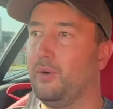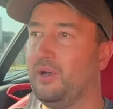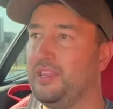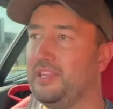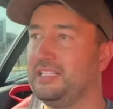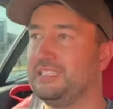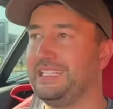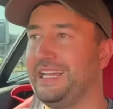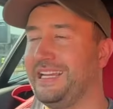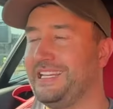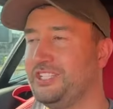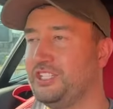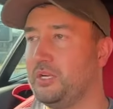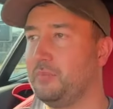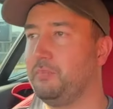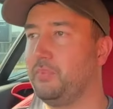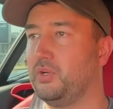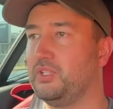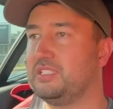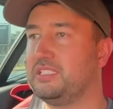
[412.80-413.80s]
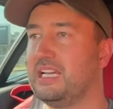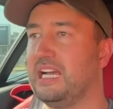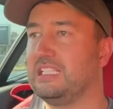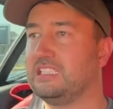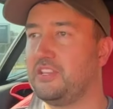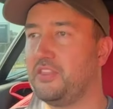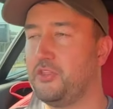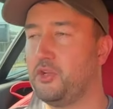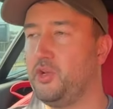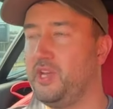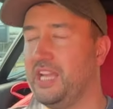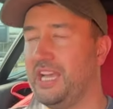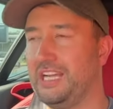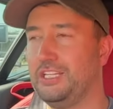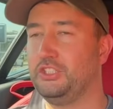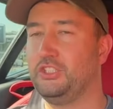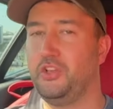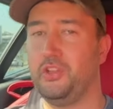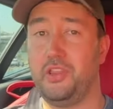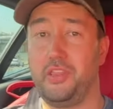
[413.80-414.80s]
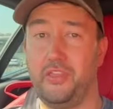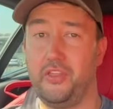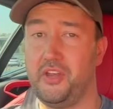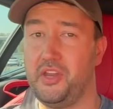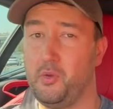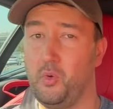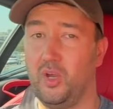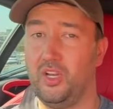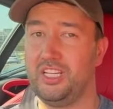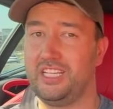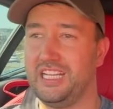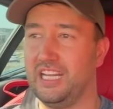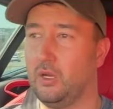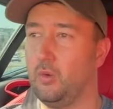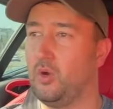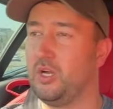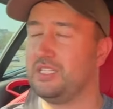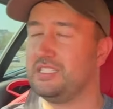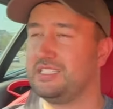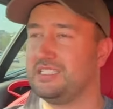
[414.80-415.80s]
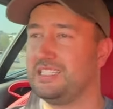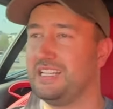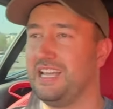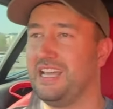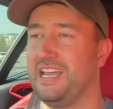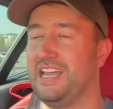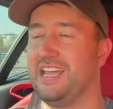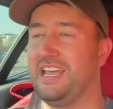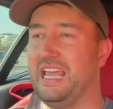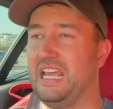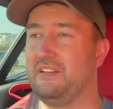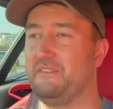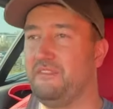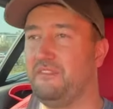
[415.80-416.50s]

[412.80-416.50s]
this engine puts out 331 kilowatts and